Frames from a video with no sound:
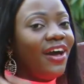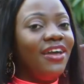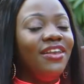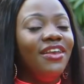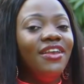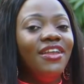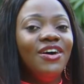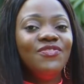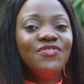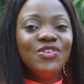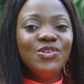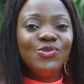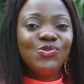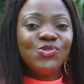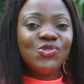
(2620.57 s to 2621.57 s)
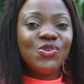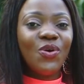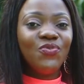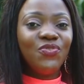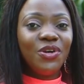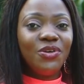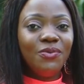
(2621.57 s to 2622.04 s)
I love you
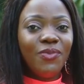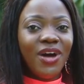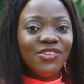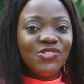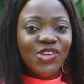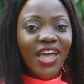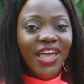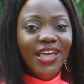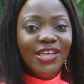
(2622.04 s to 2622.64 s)
so very much.